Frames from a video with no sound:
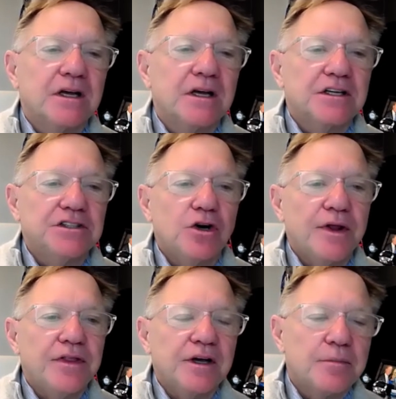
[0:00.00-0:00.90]
Because,
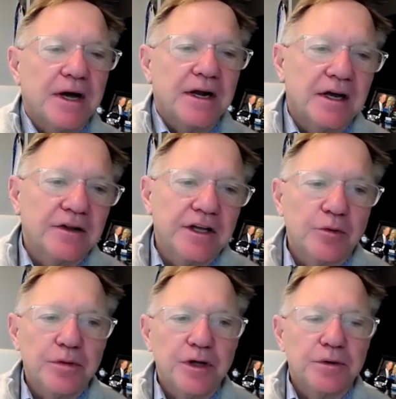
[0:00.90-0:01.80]
one thing about
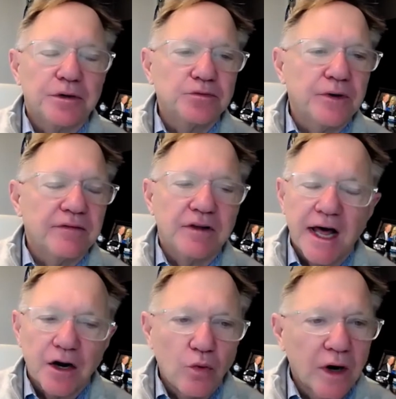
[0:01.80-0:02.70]
healthcare people is we have a
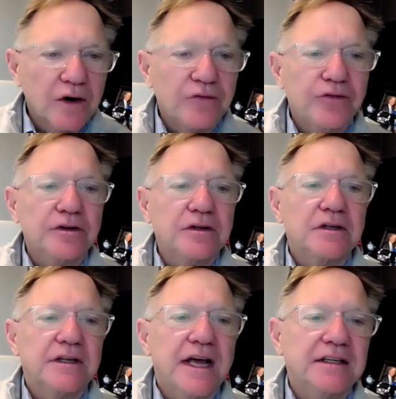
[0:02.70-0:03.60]
lot of wonderful
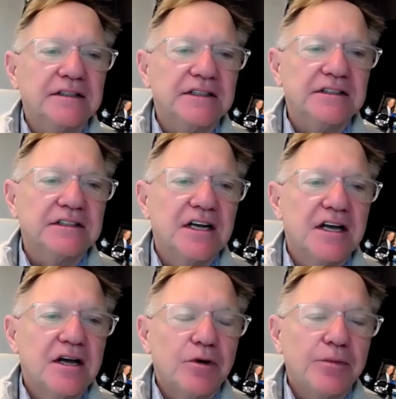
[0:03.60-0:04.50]
tendencies,
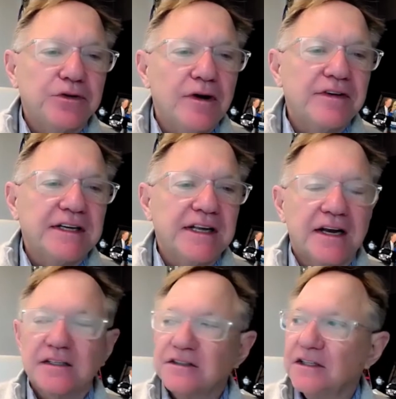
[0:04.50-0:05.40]
but we do have a
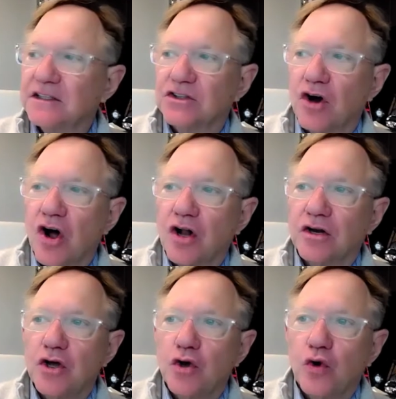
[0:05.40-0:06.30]
tendency that's
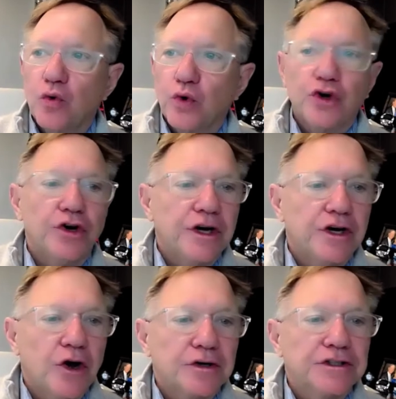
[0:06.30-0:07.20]
called, we're good at
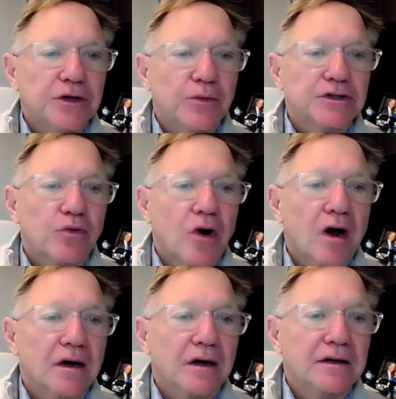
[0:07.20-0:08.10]
noticing what's
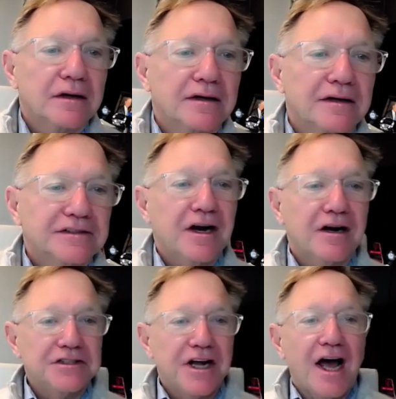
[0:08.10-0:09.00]
wrong. Because in
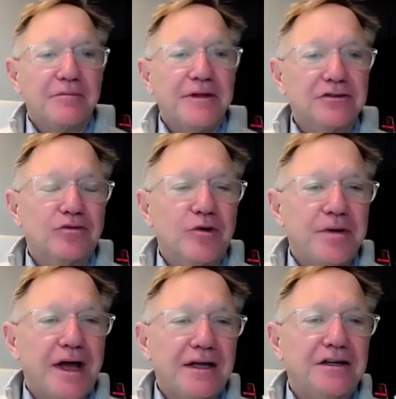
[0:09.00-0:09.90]
our job, that's what we're
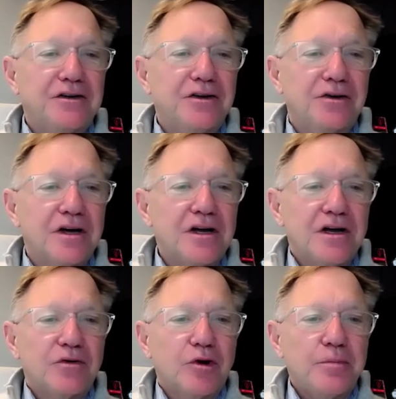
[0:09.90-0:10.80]
paid to do.
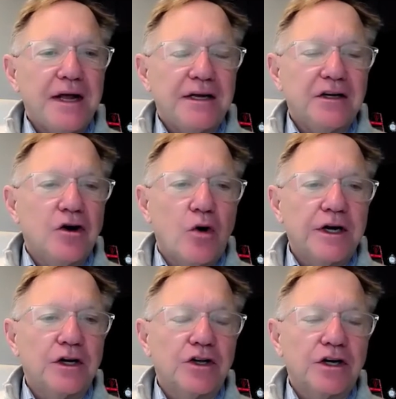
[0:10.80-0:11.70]
We're paid to go
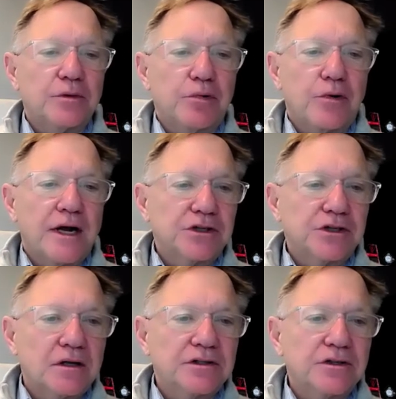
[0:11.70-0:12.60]
in and look at
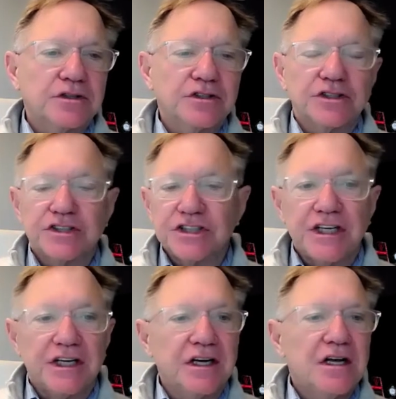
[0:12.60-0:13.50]
pressure ulcers and
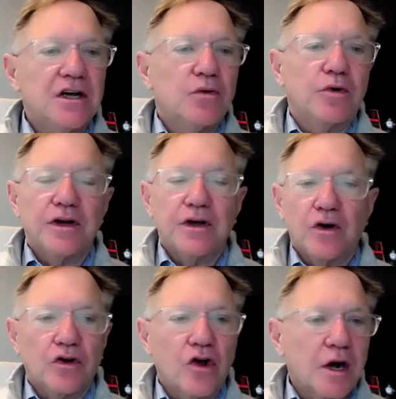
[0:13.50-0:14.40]
skin. We're
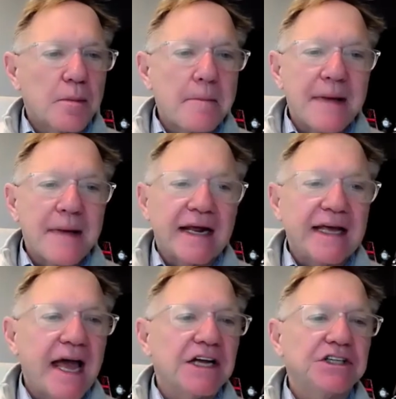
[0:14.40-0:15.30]
to talk about
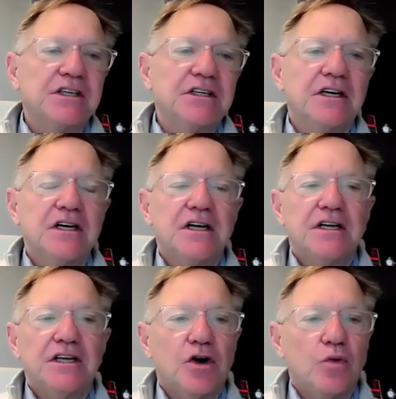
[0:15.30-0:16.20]
medication.
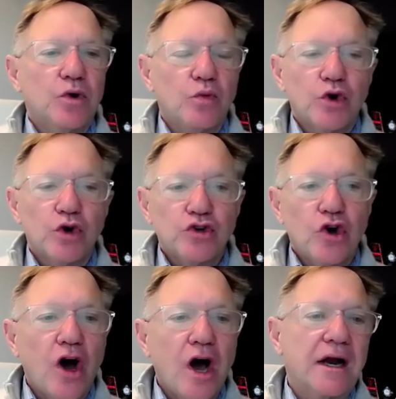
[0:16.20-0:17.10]
We're
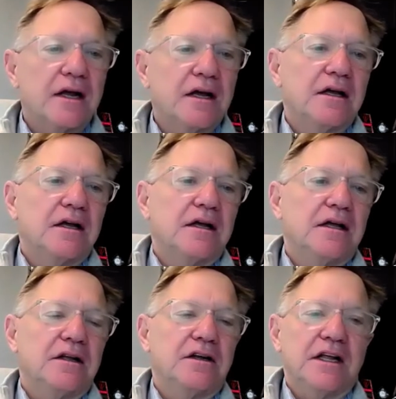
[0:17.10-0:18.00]
taught
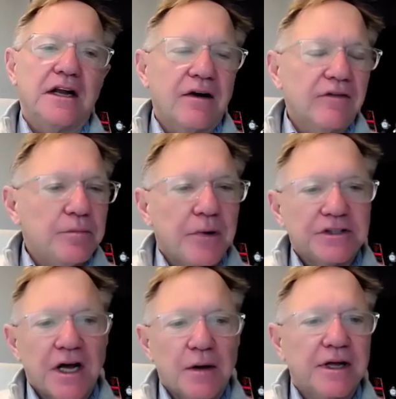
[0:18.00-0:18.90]
in every
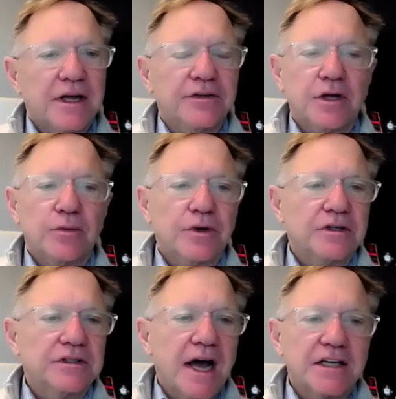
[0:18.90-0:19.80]
job of healthcare, whether
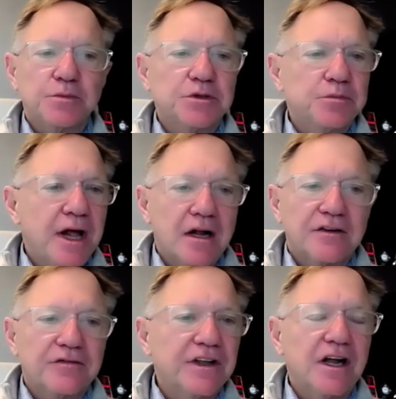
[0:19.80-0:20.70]
it's hospice,
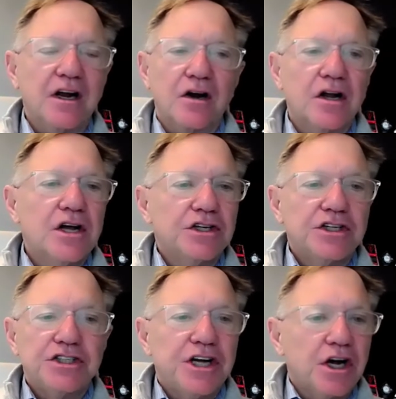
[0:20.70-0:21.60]
palliative care,
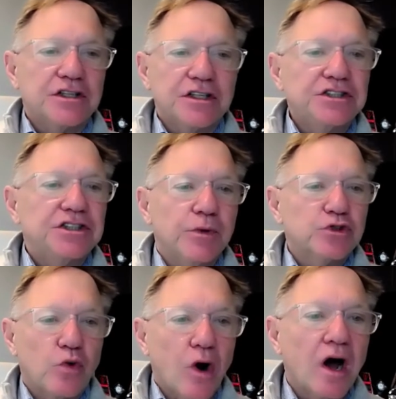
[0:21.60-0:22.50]
to check to see
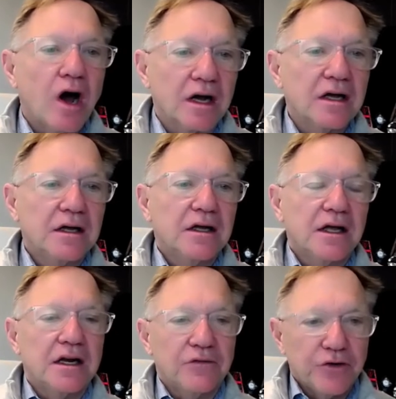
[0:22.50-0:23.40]
what's wrong.
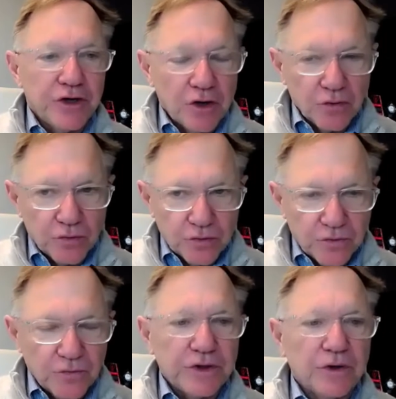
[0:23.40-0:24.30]
And if we don't
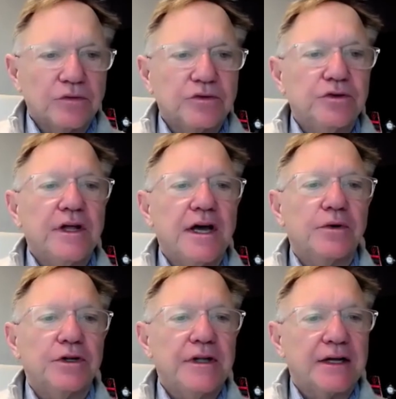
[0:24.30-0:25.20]
do
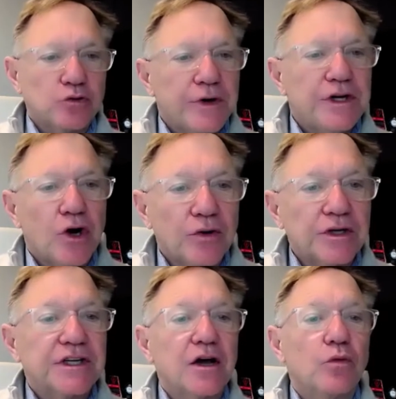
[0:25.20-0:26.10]
that. That's what we
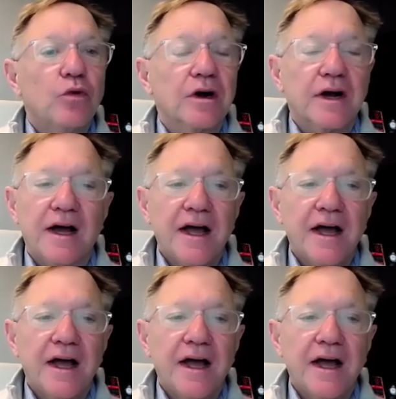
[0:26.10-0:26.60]
notice at work.